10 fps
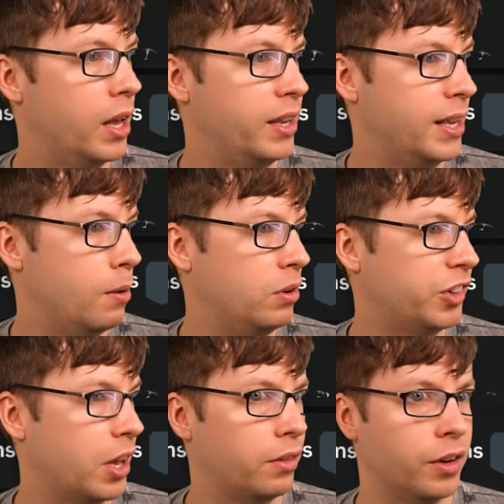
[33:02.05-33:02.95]
Uh, yeah, we'll
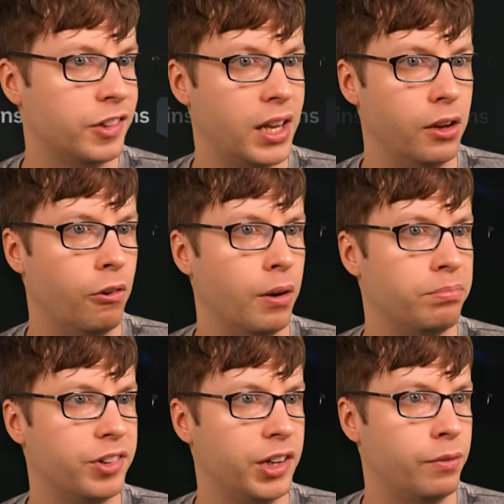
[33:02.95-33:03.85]
sell those later
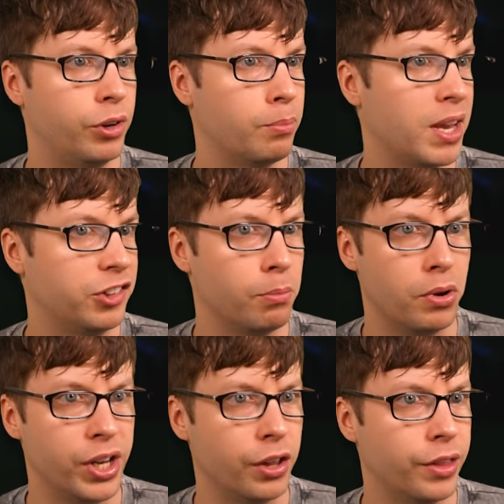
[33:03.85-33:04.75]
on. See if we can make some
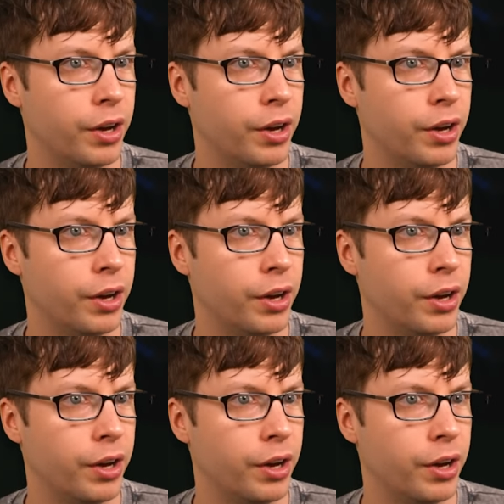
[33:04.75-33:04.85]
money on